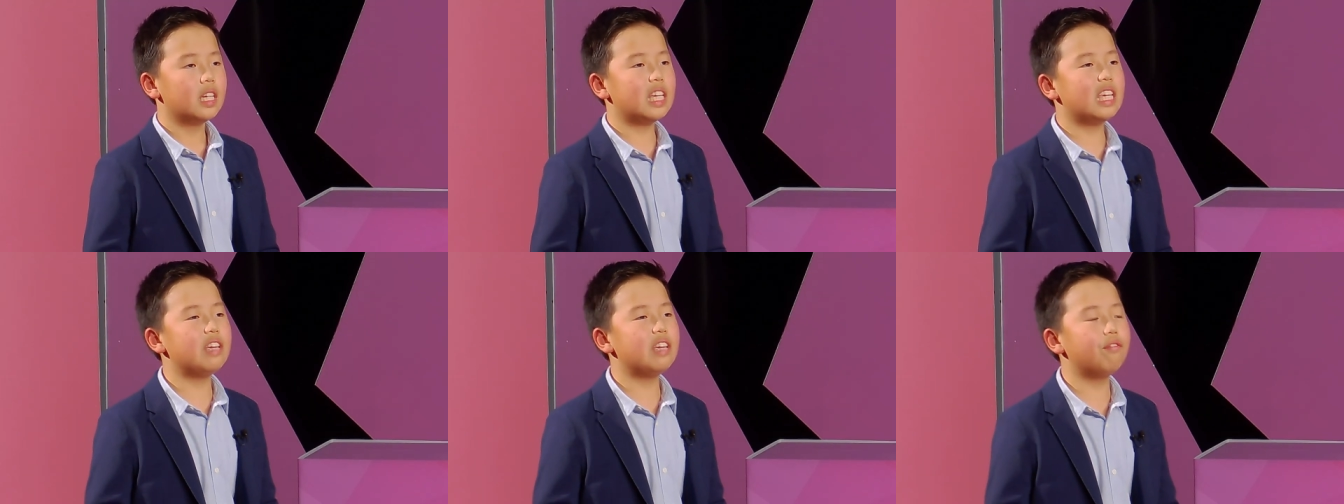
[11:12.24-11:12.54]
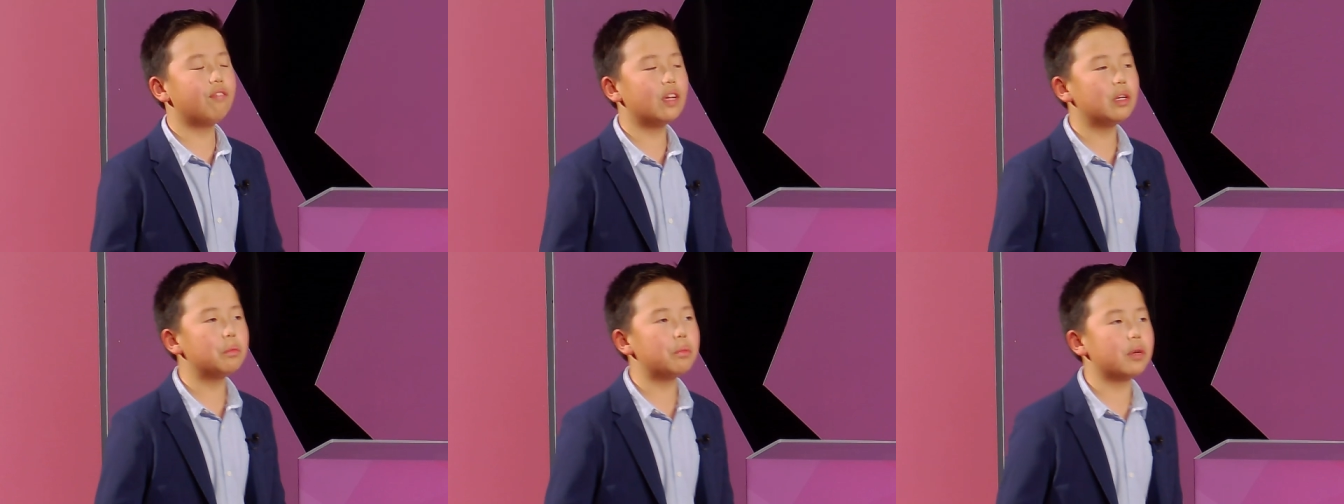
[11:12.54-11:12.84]

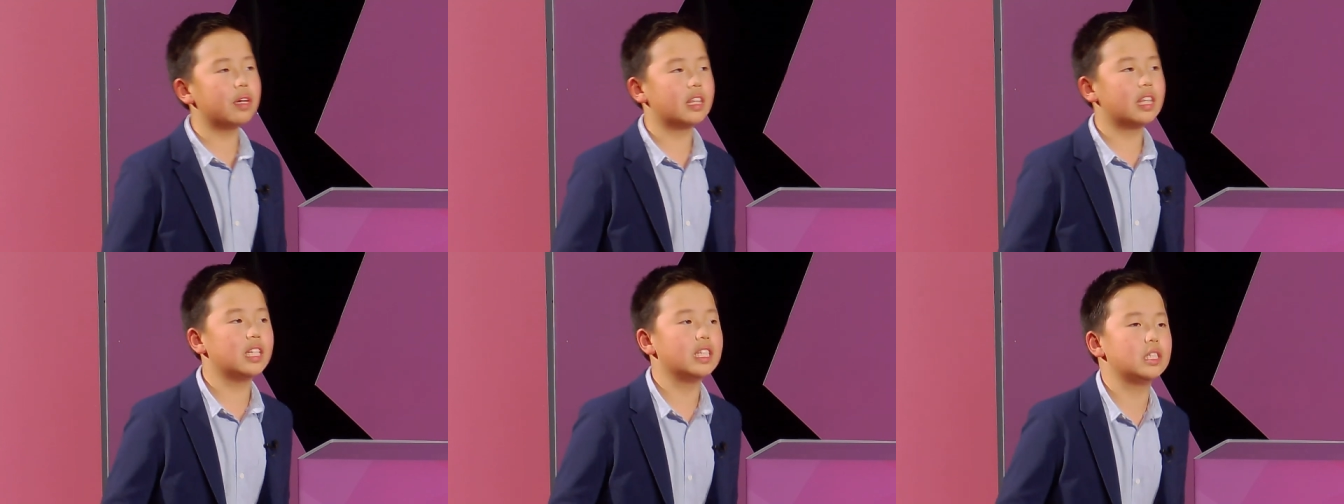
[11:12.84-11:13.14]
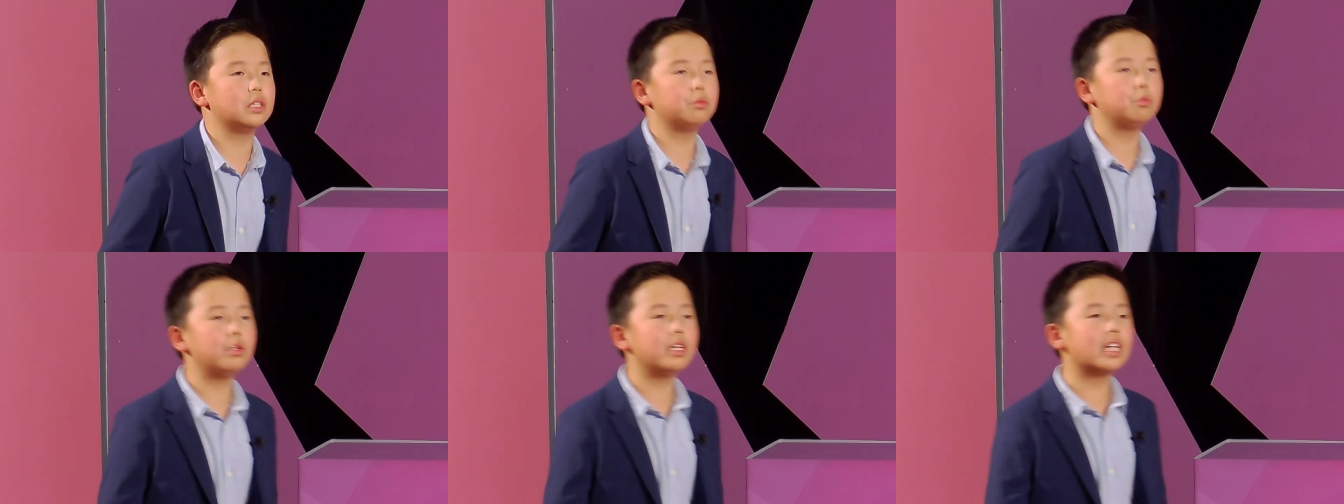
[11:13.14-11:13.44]
Even with
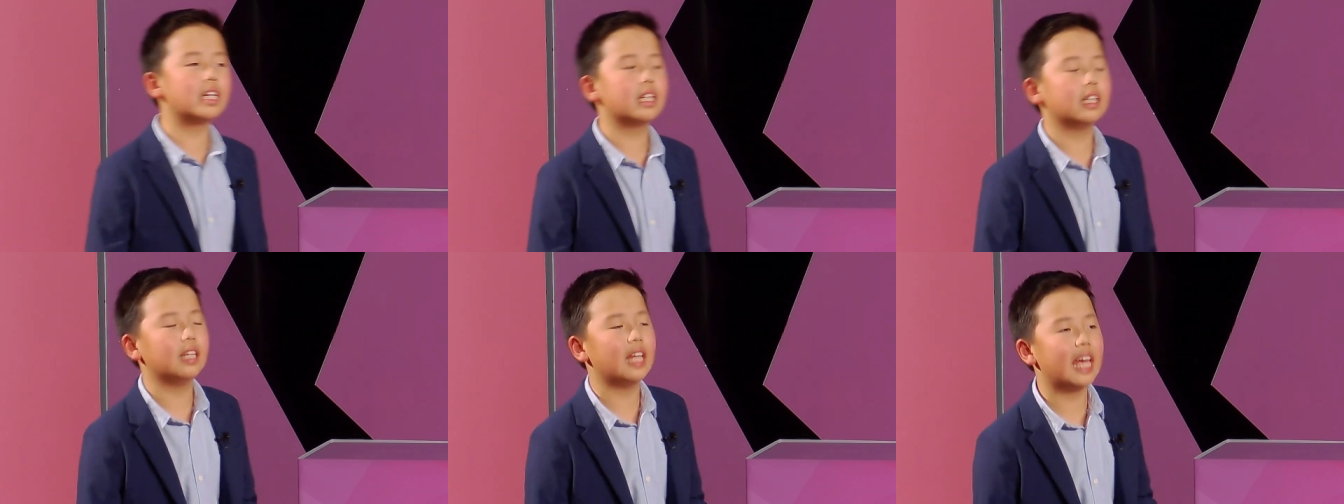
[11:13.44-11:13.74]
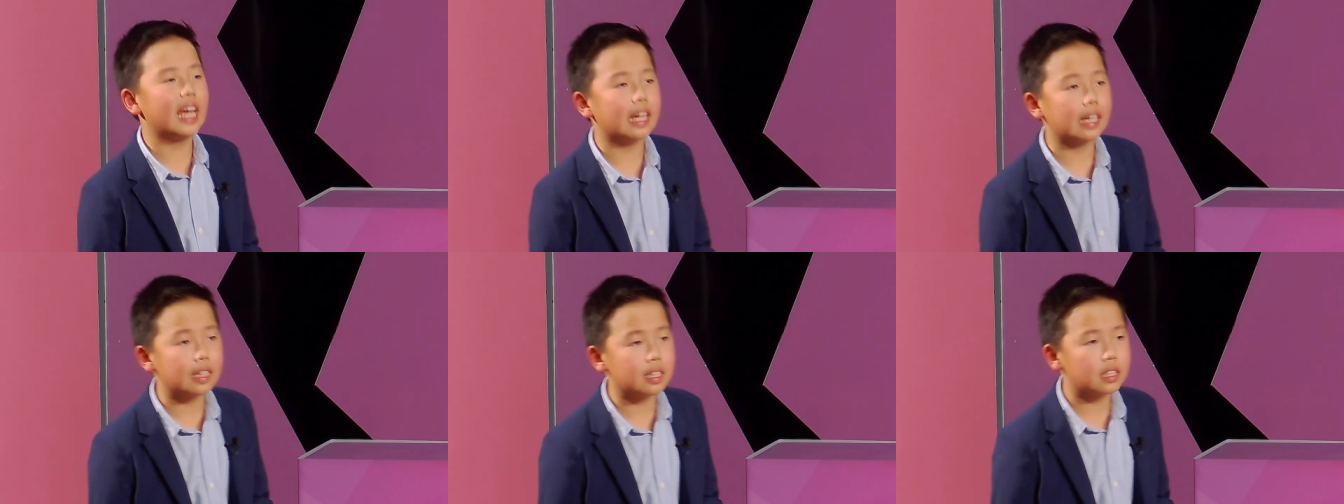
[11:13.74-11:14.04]
his weak
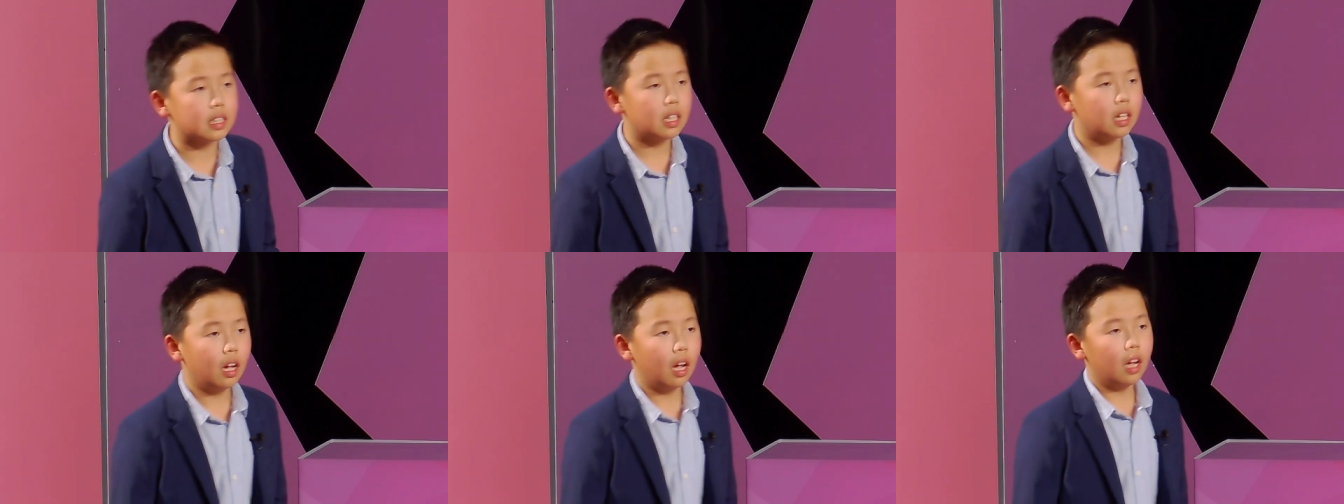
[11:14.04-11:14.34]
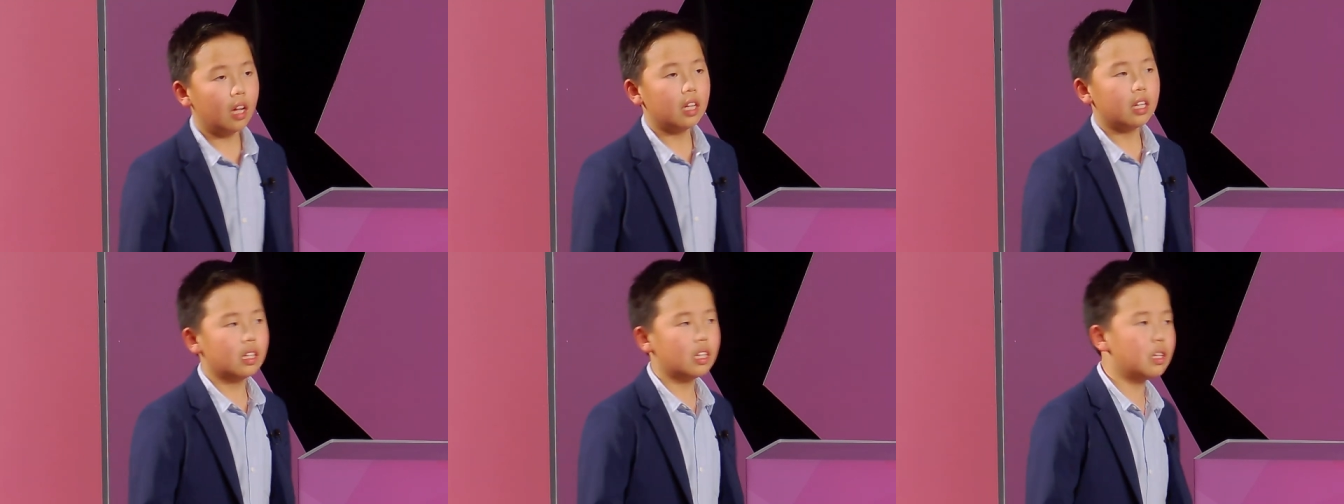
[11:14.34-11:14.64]
legs,
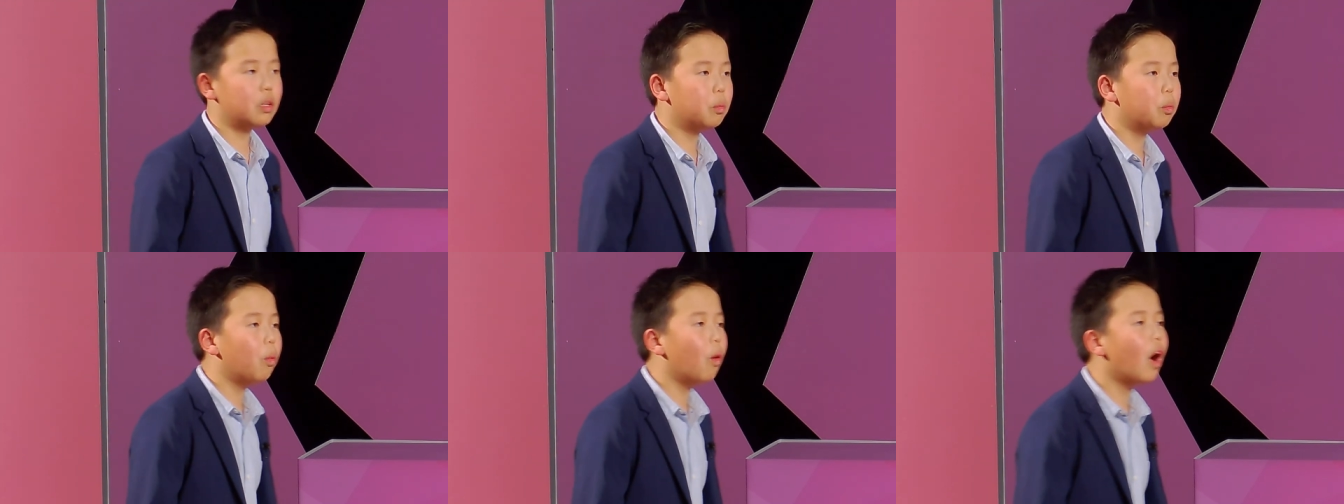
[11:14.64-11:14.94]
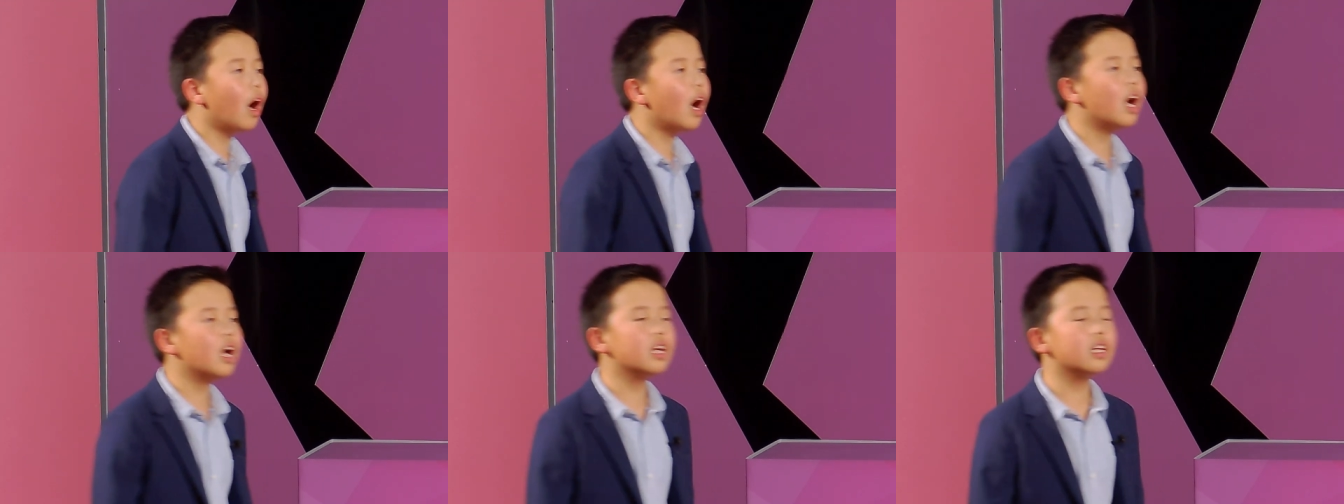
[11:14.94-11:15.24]
he
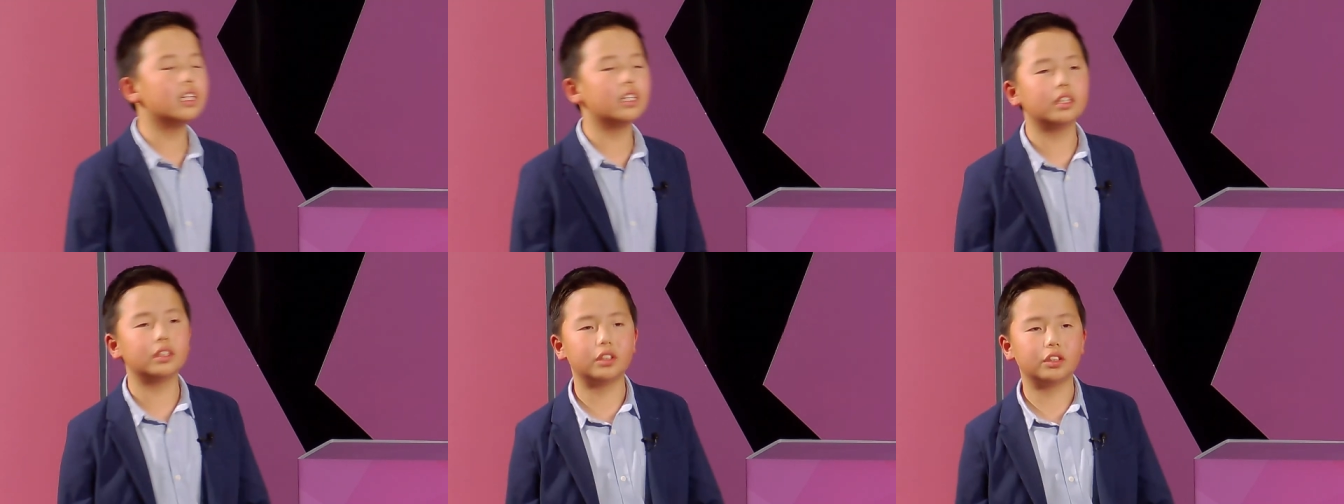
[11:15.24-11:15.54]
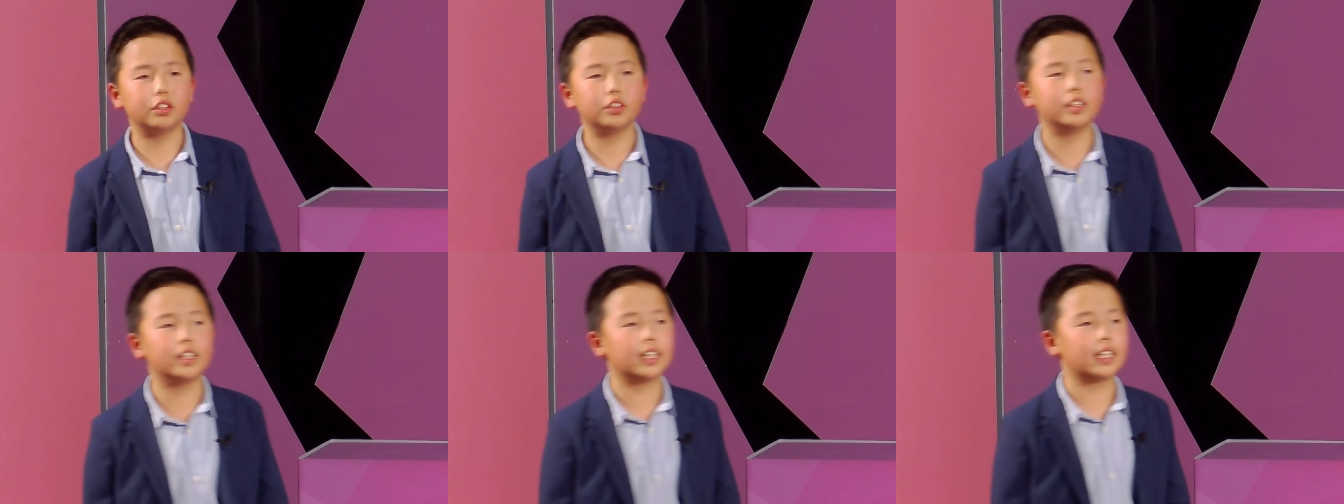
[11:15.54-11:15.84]
wanders
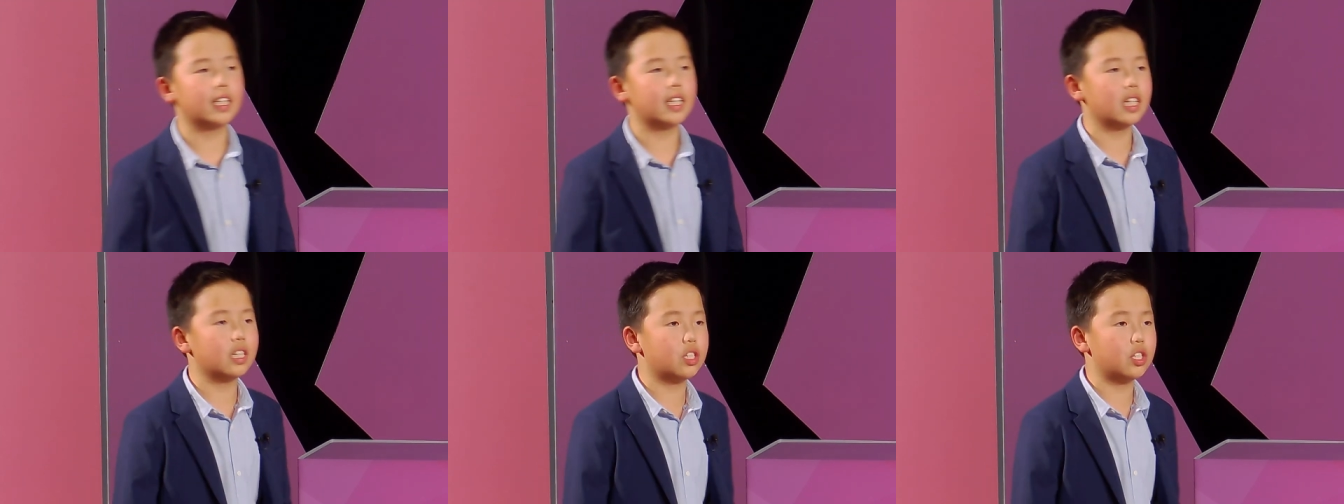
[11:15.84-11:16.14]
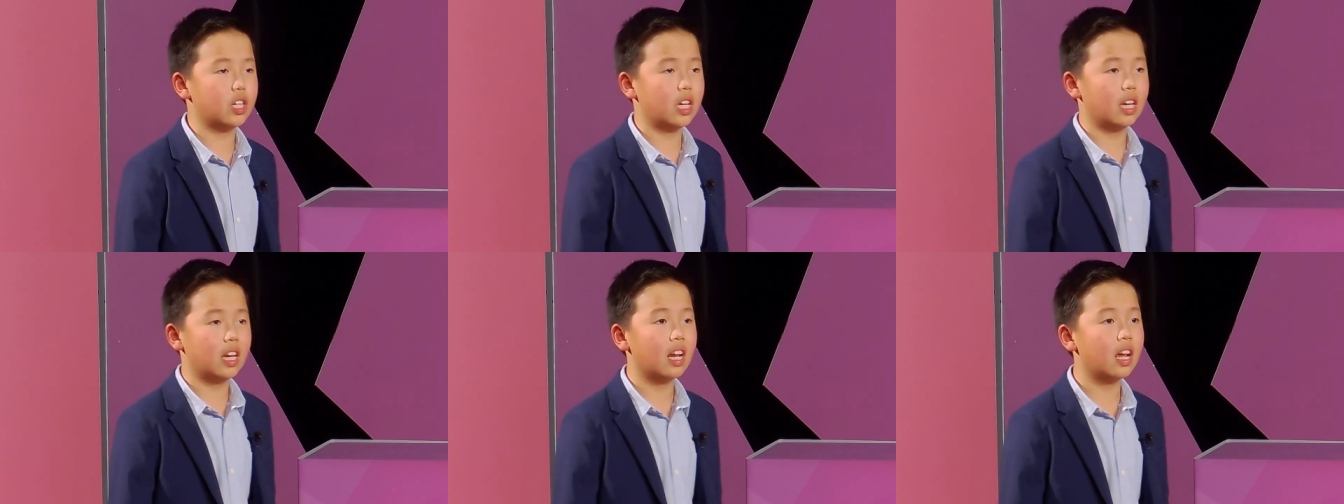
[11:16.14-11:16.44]
to the
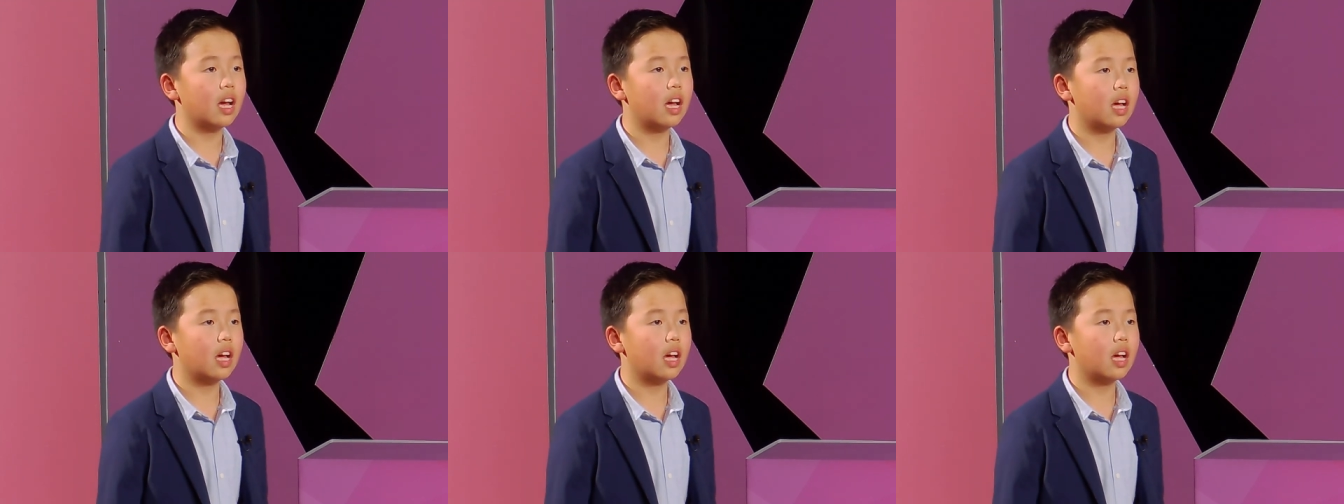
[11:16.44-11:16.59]
kitchen